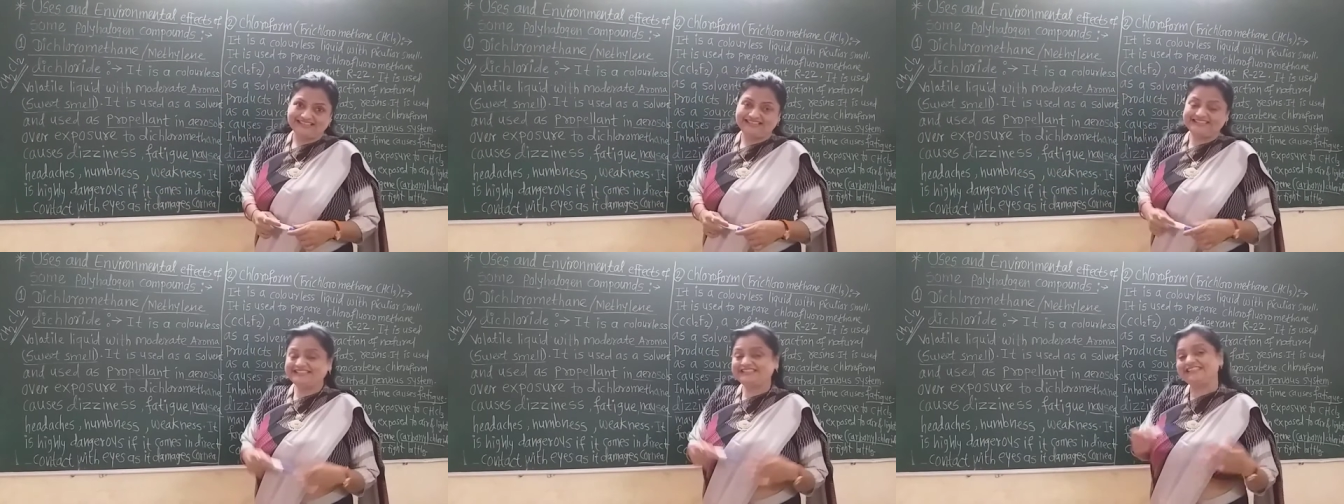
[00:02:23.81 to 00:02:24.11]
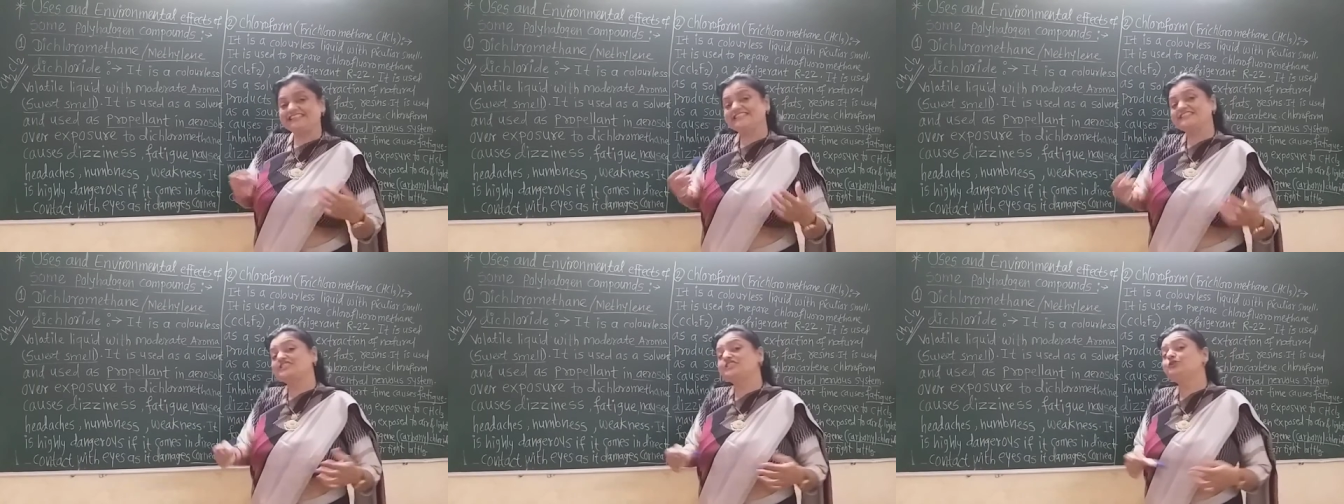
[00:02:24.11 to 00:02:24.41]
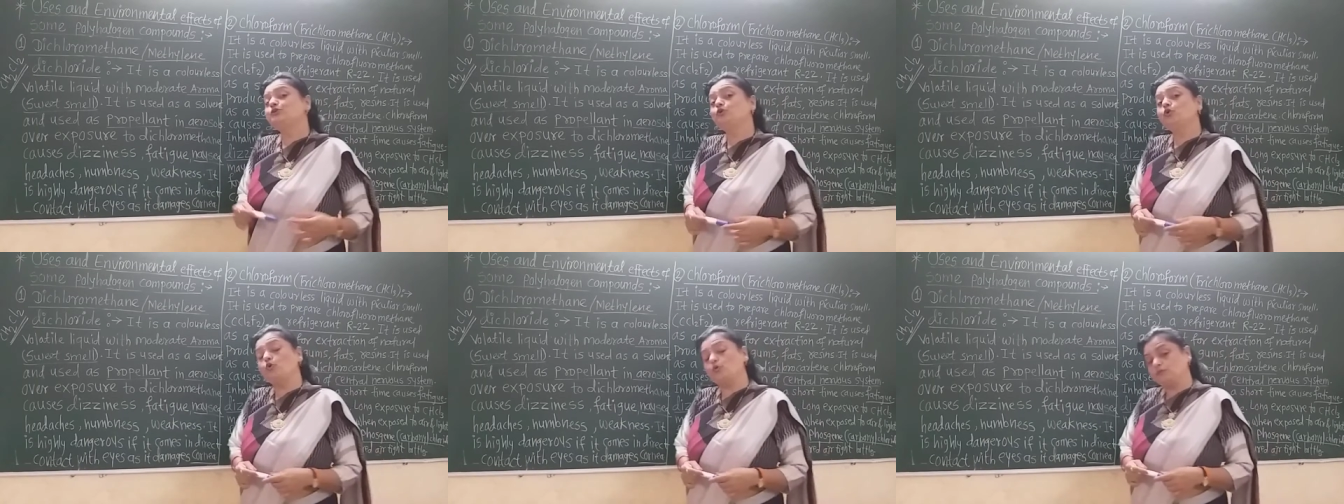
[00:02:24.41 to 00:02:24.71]
Dizziness
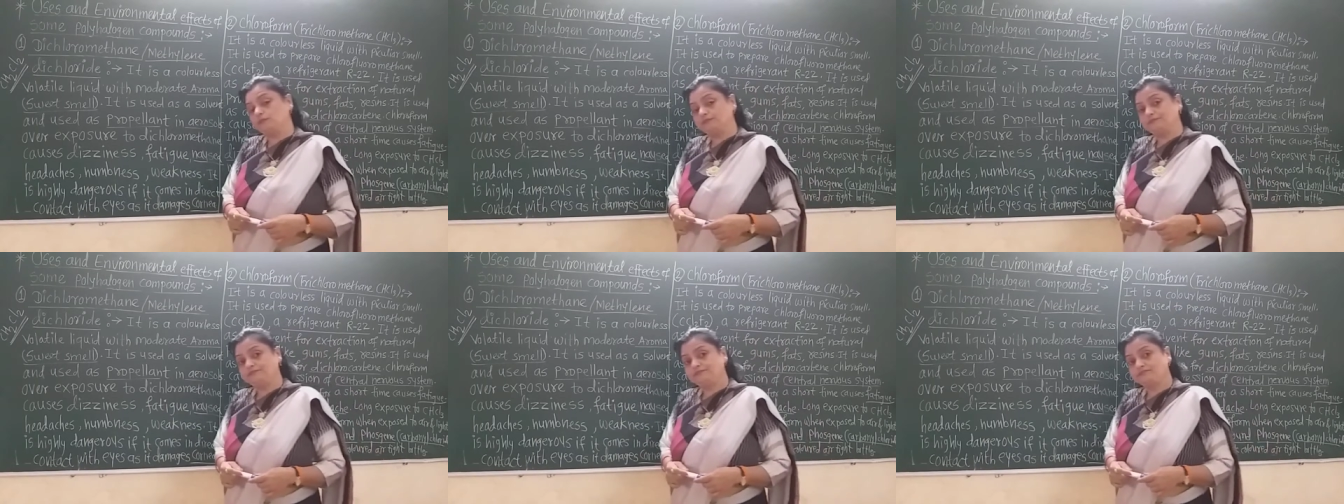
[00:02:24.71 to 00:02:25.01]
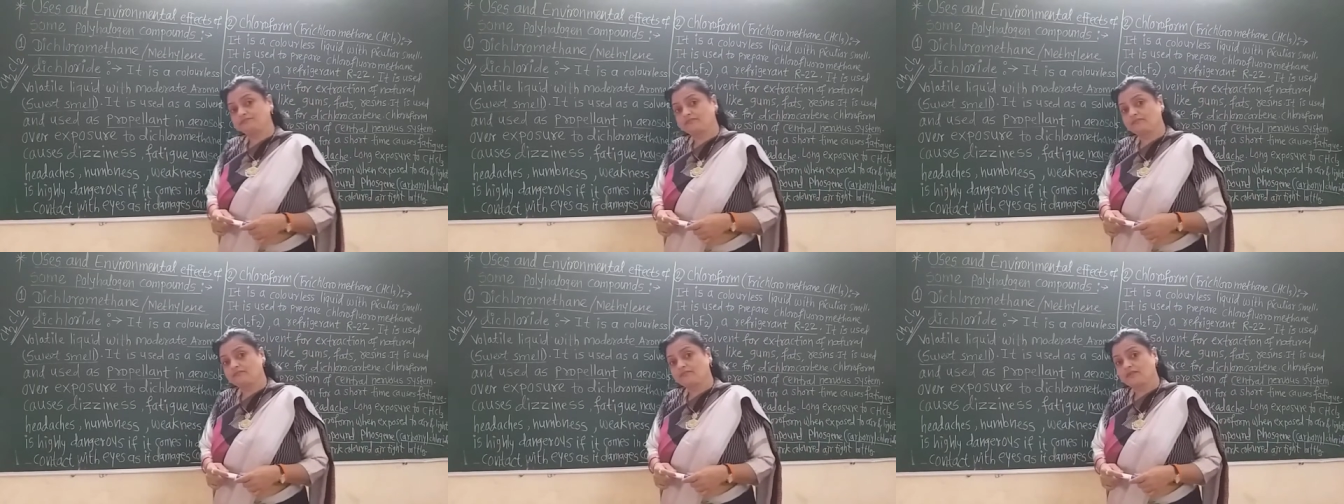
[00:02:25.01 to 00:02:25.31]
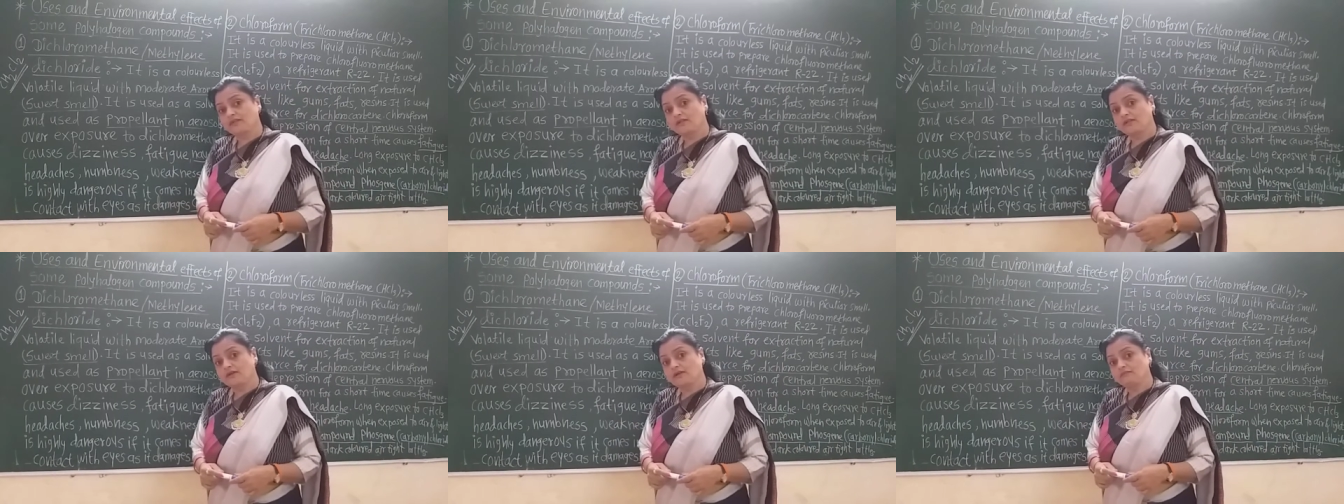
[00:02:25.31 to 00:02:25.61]
you know,
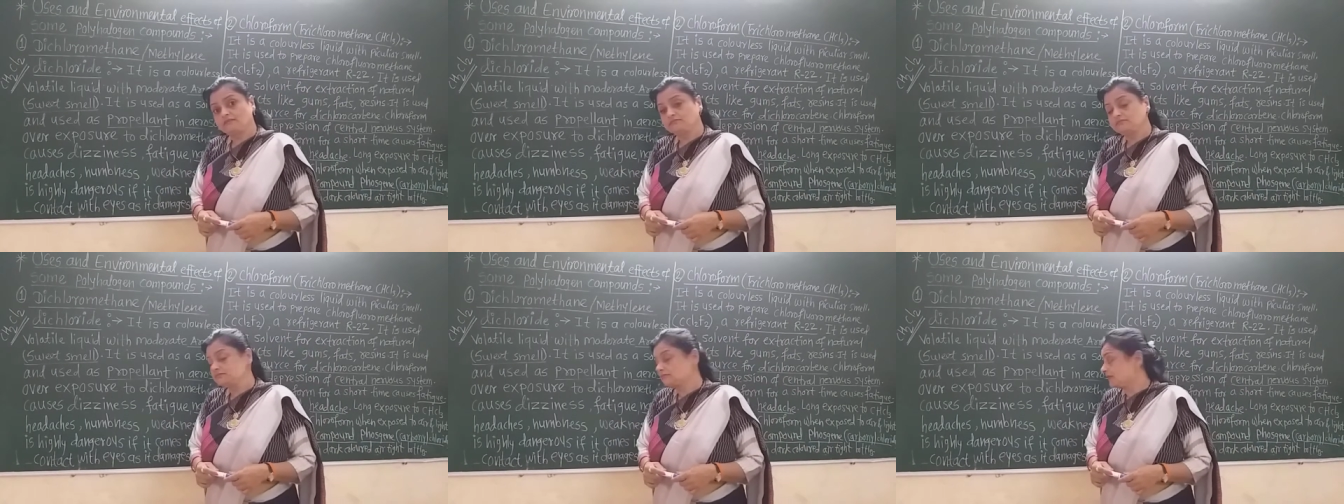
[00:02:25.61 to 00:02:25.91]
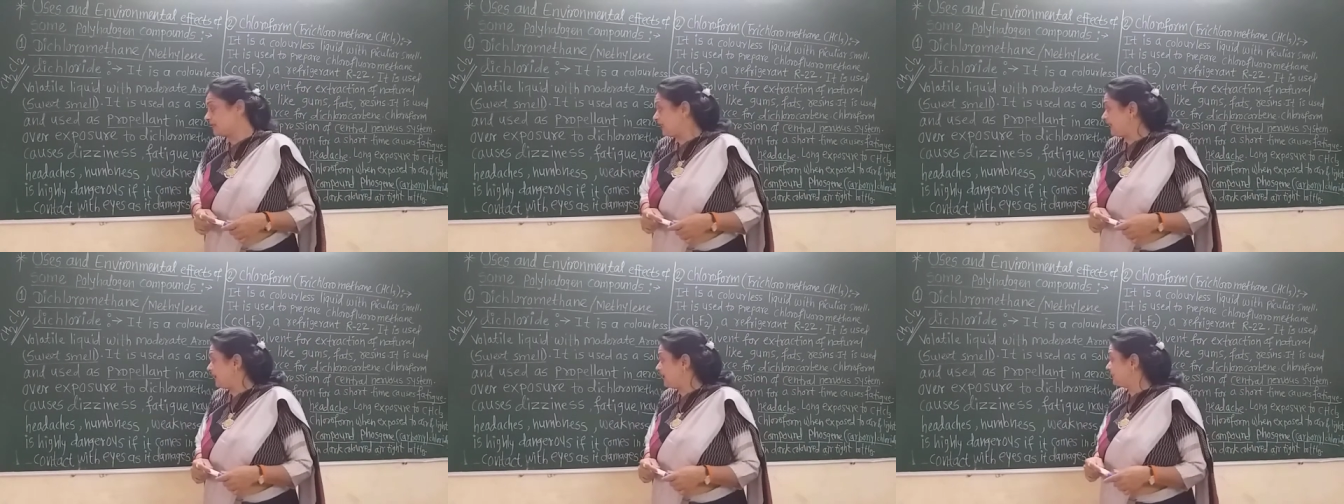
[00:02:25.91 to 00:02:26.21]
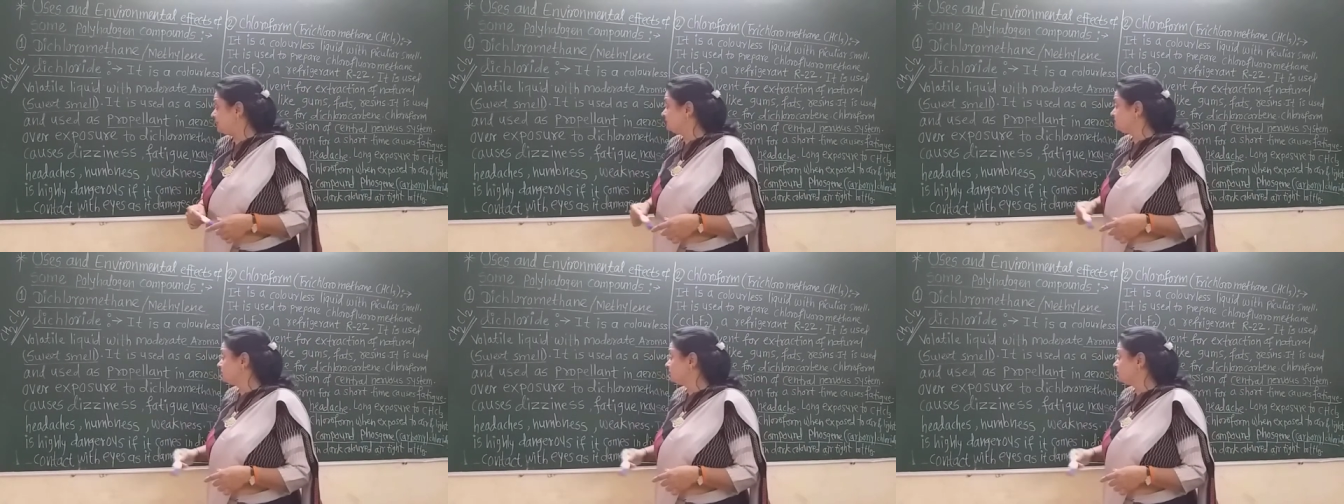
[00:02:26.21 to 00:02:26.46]
and